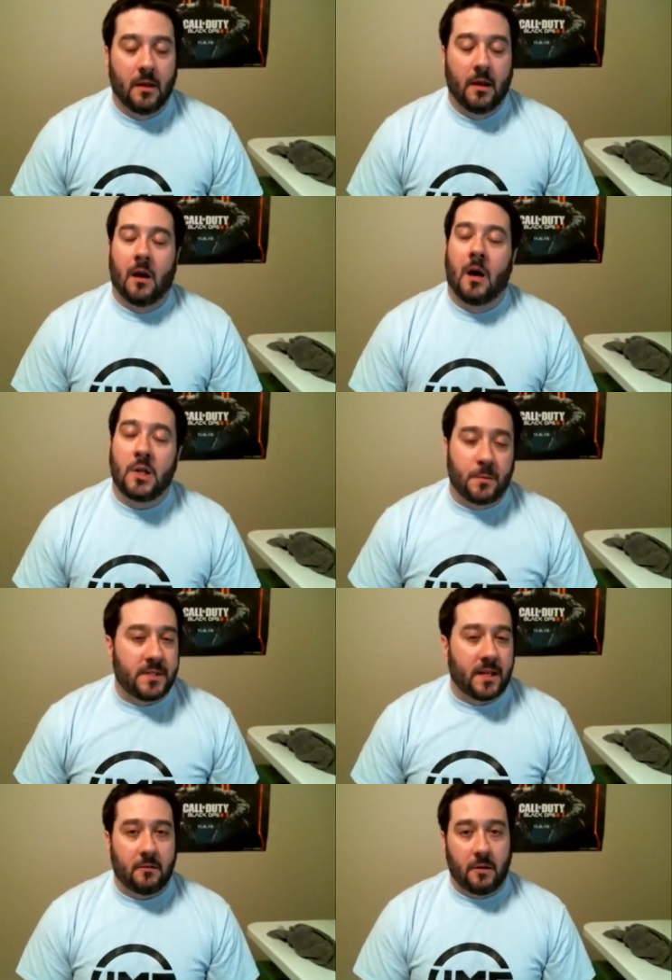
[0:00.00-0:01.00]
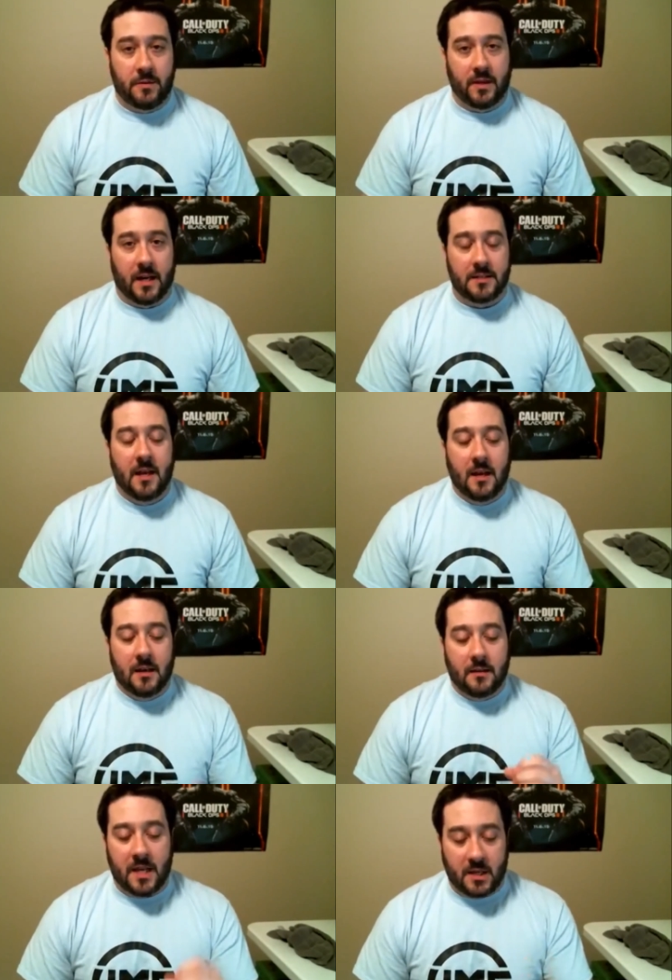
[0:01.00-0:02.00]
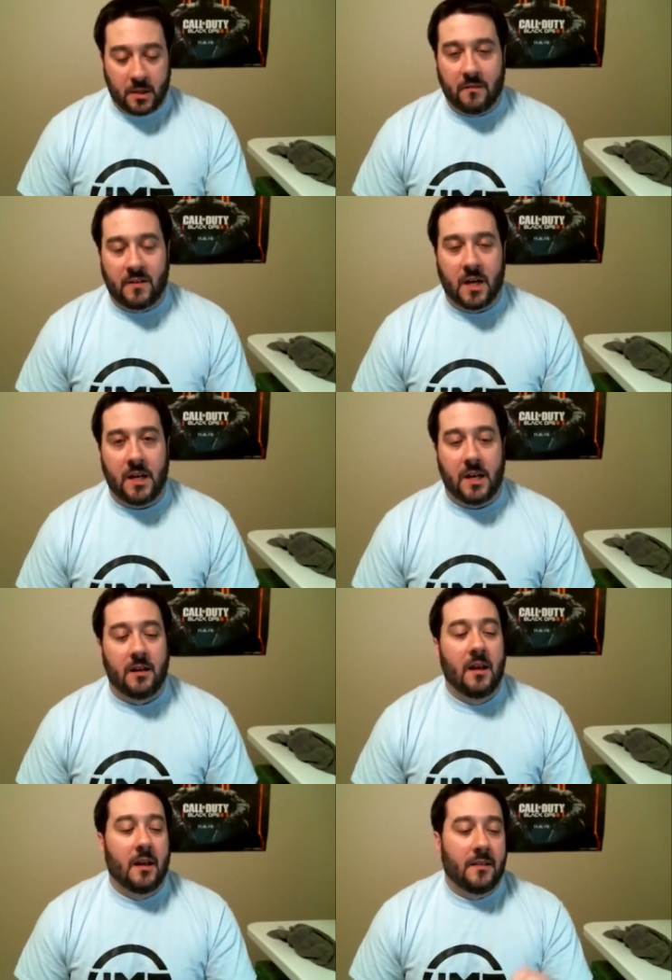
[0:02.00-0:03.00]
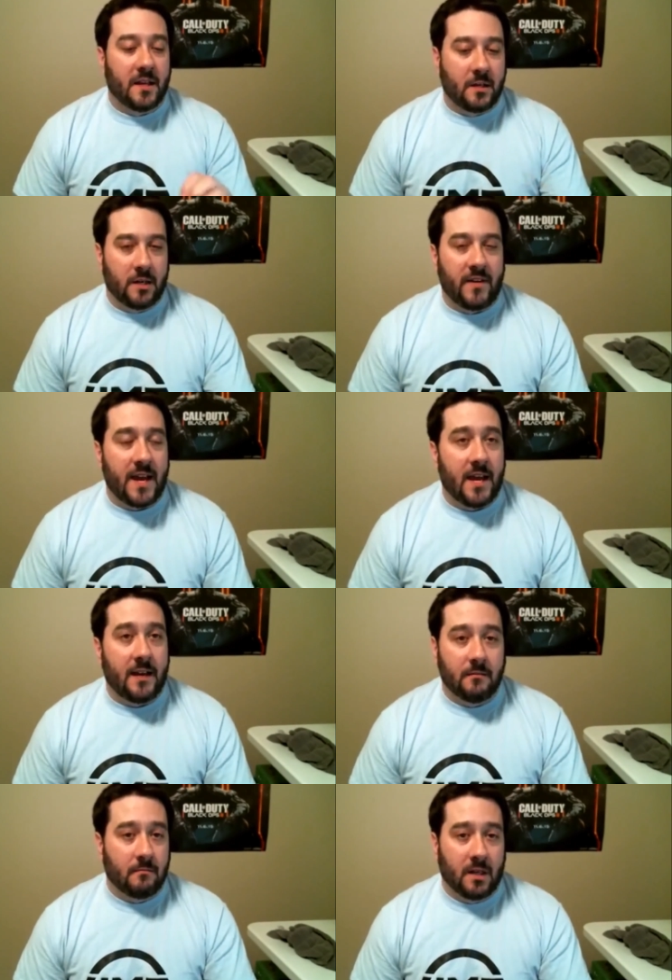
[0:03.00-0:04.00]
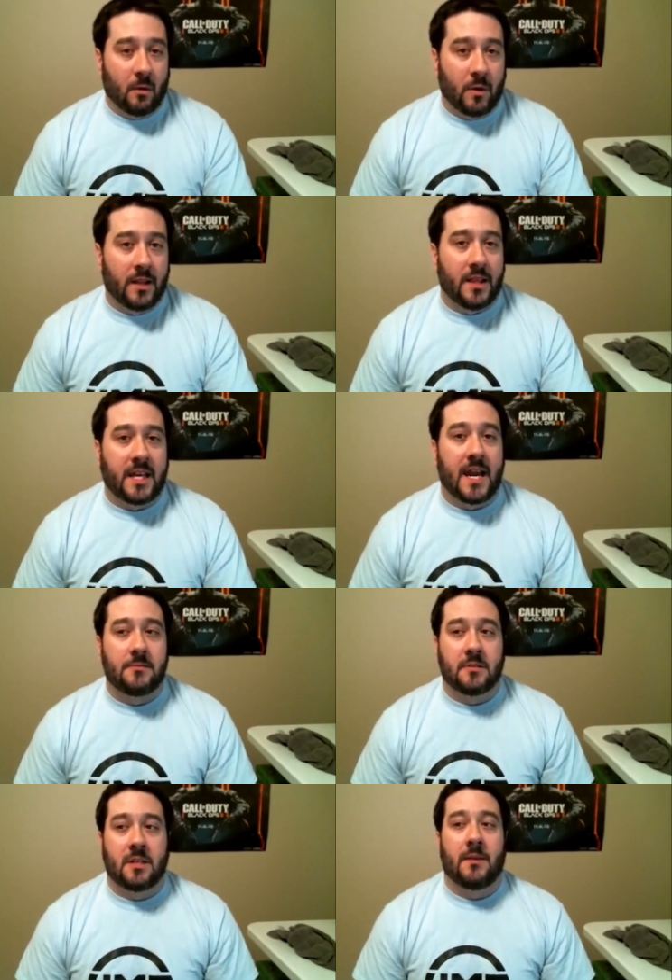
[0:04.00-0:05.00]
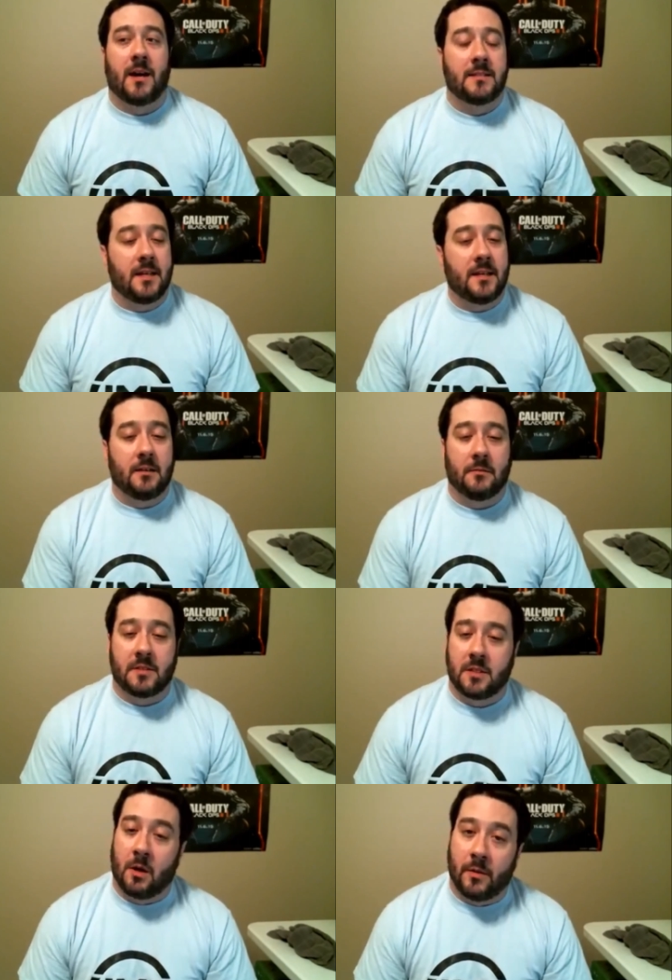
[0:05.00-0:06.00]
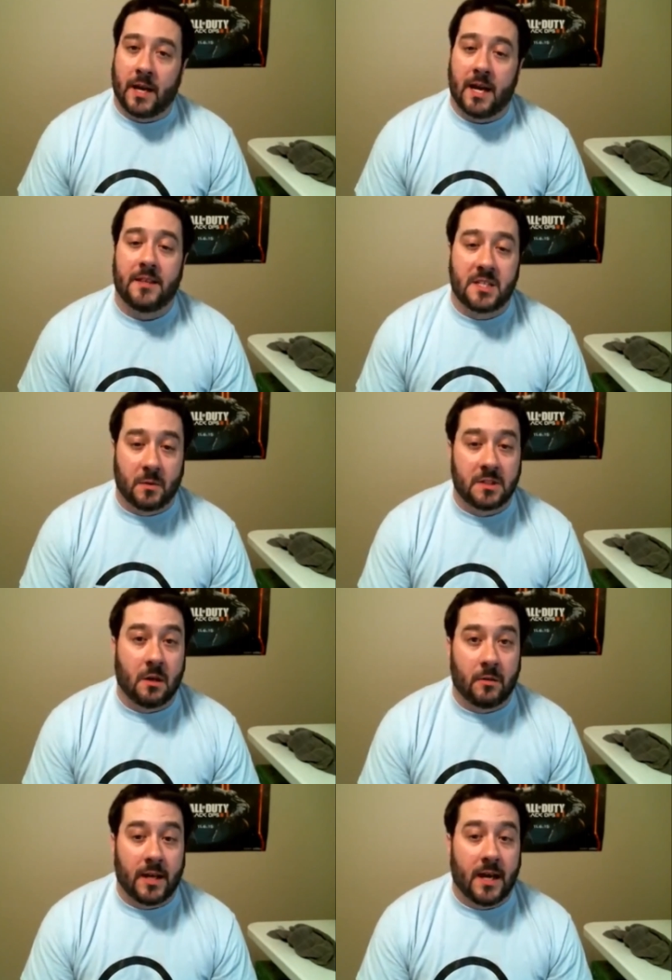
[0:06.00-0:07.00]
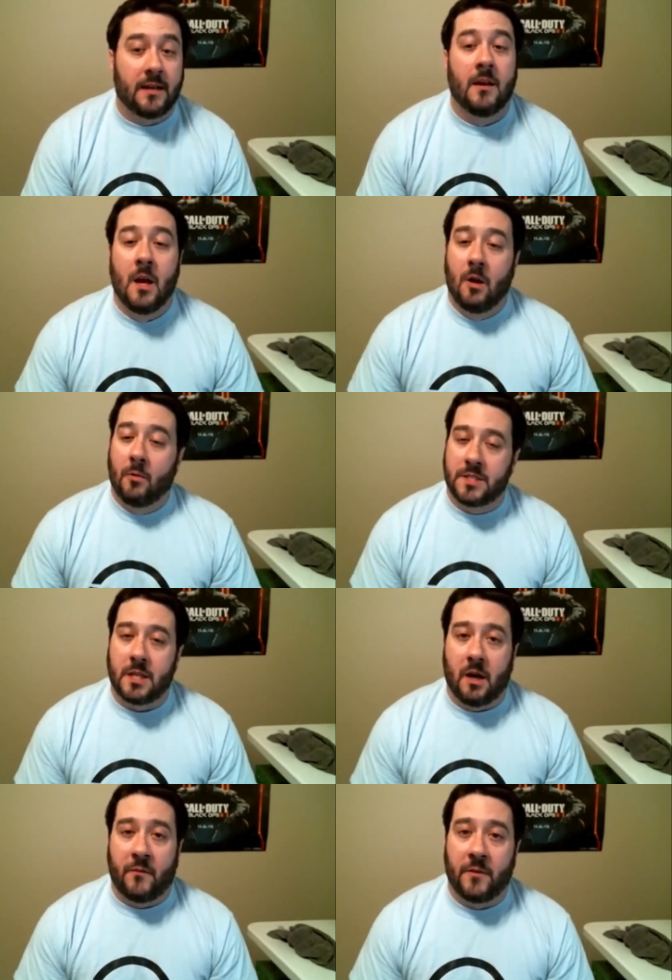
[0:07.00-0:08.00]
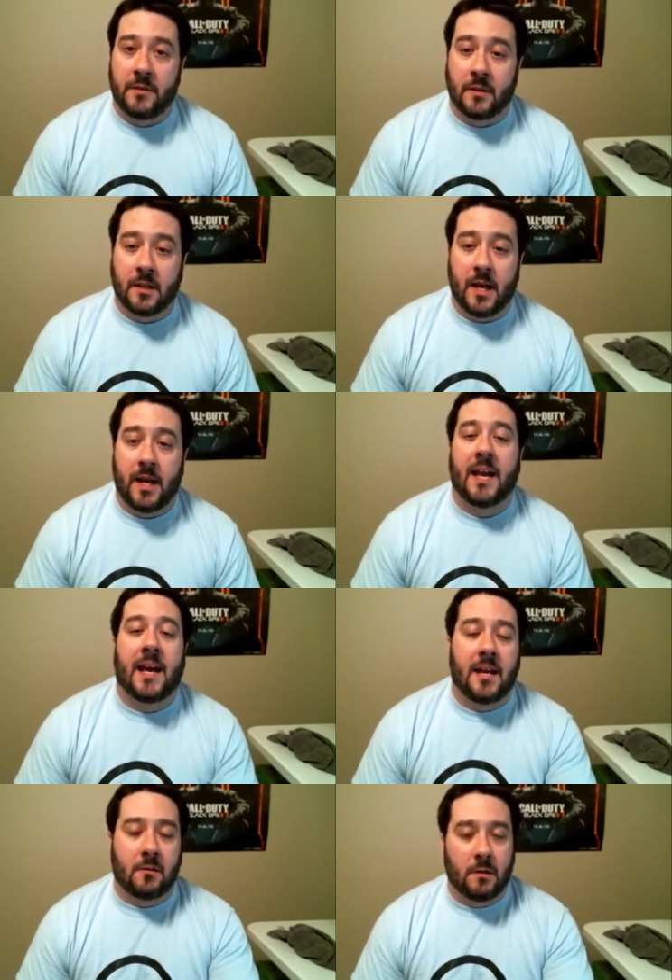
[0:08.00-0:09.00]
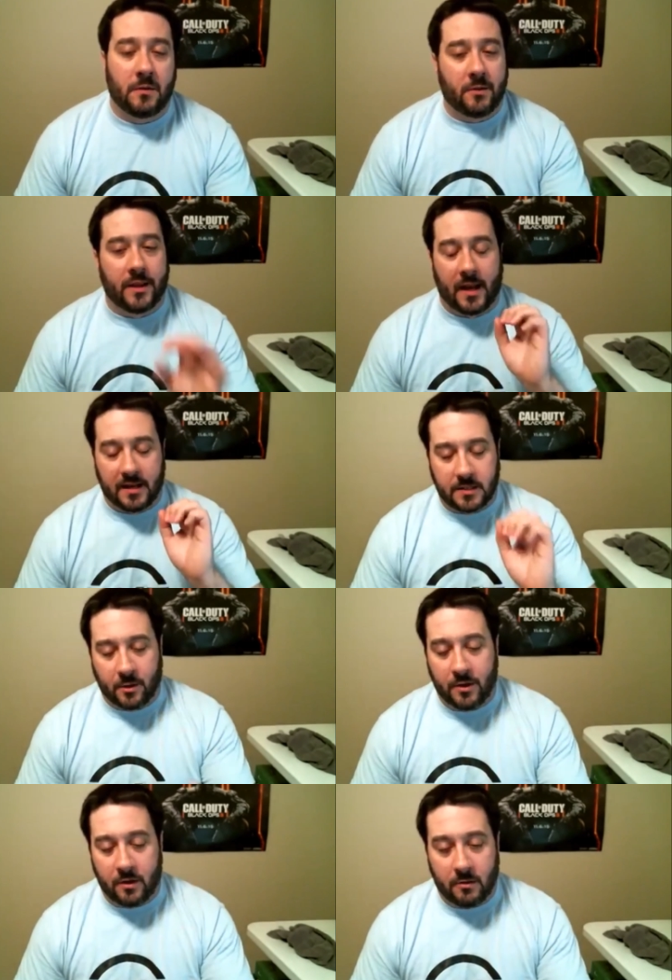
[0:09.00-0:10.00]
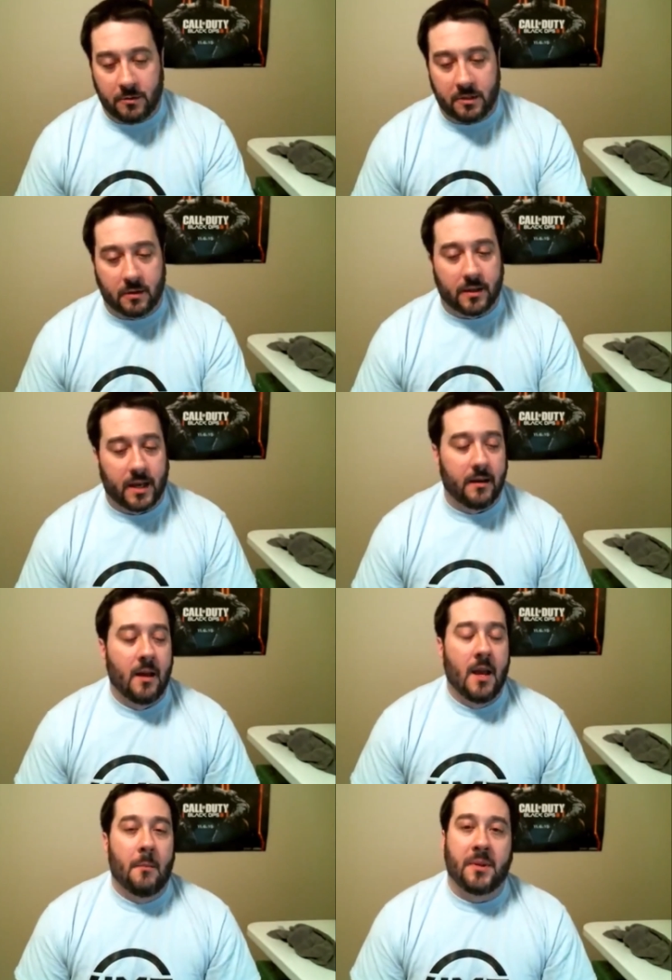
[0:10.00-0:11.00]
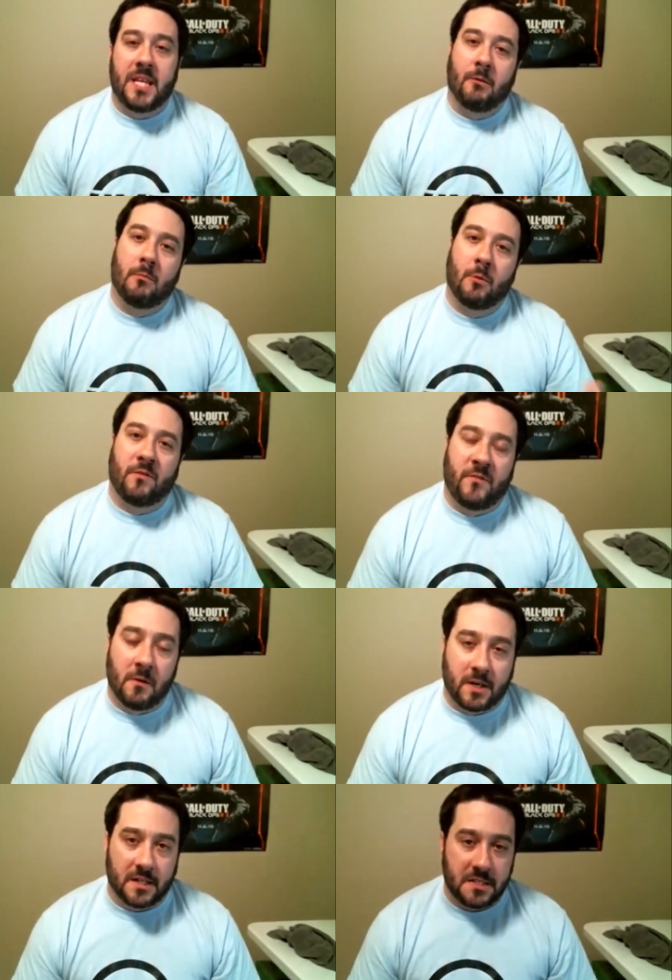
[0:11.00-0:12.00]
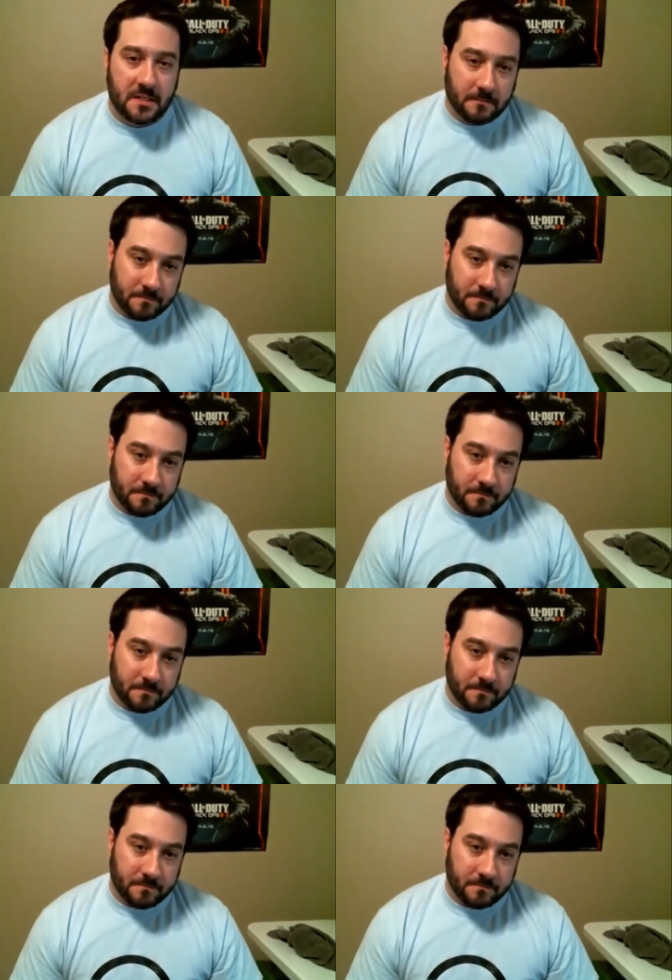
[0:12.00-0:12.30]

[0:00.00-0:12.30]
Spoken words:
100% agree with you guys. They could have cut in. They could have had, you know, one of the casters come on and say, here's what's going on. This is what's going on. We're sorry for the delay. And I agree with you on that. I totally agree with you on that. But they were more focused